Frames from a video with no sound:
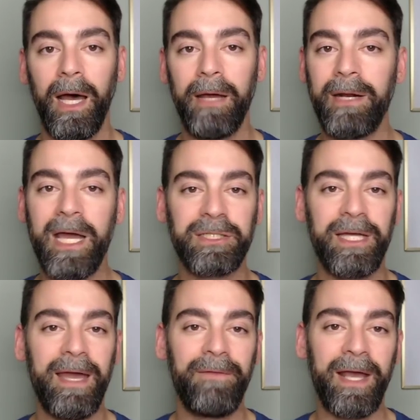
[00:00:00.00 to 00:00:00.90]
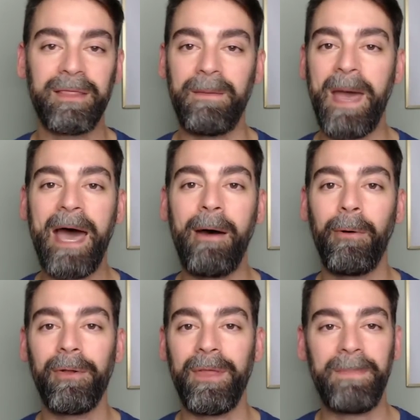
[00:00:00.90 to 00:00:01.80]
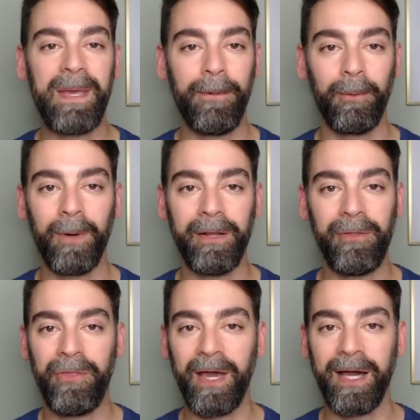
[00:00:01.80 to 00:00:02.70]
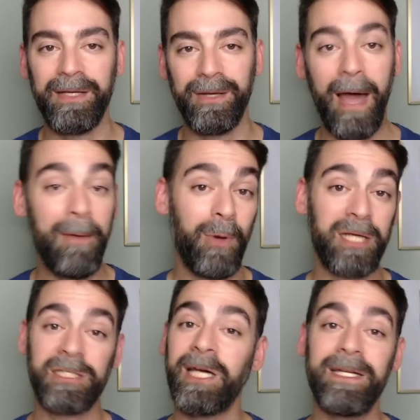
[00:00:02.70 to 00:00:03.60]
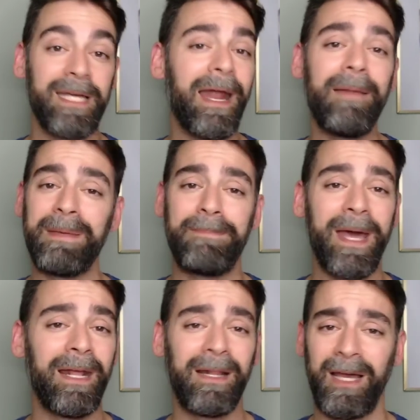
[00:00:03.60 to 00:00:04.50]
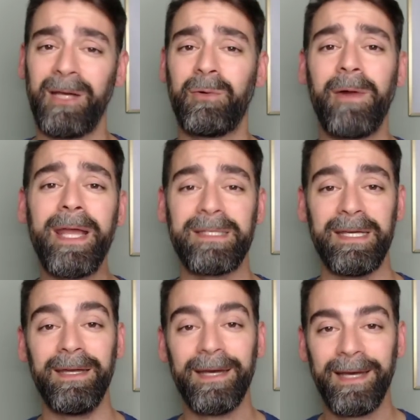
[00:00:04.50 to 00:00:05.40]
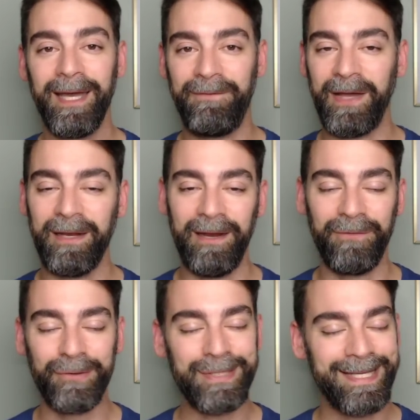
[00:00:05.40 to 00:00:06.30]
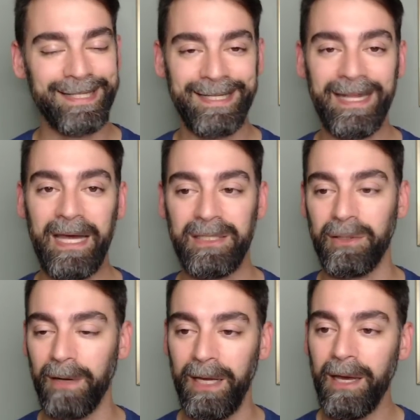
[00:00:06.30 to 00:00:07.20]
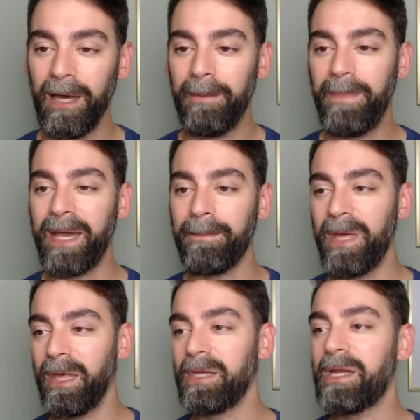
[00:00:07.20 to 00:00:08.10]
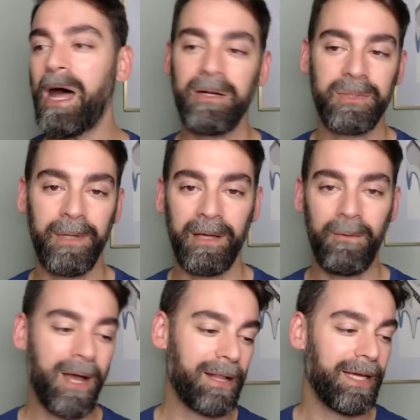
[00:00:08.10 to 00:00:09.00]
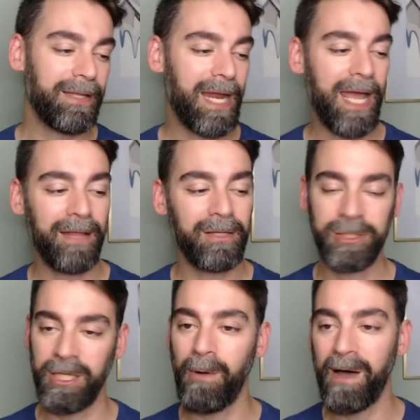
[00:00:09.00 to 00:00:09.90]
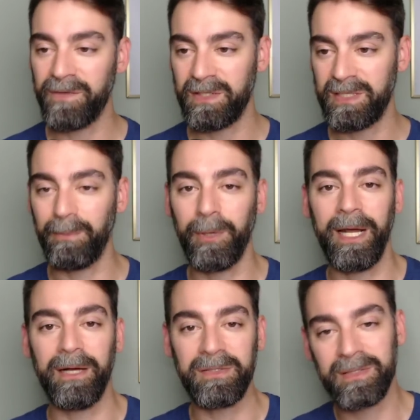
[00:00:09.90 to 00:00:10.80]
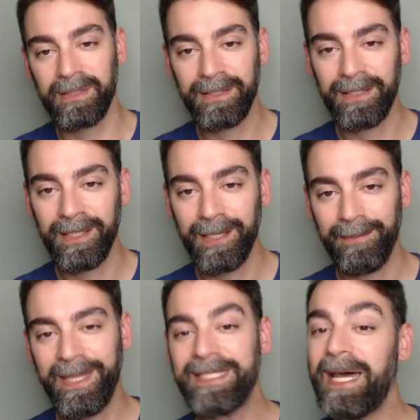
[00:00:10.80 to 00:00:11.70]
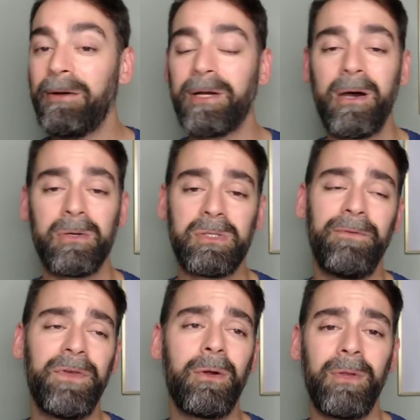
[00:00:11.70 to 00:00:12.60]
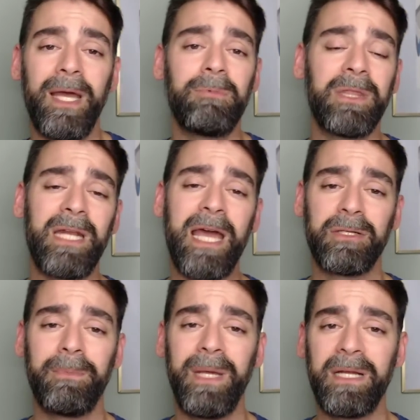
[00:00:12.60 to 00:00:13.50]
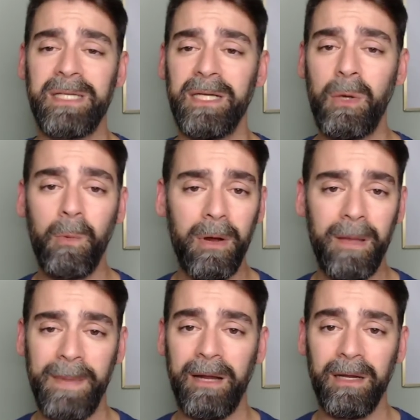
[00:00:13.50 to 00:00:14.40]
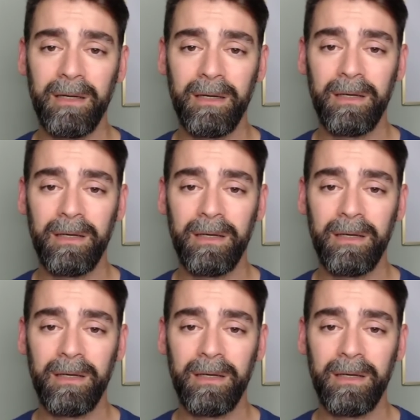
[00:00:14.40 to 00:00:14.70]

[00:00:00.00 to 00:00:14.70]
I don't actually have like the power that people really think I do. I wish I did. I'd be betting like crazy if I could influence things to that degree, make $1 million really quickly and then hand the show off to someone else. But that's not how it goes. So if you don't like what the national media is saying, don't worry about it.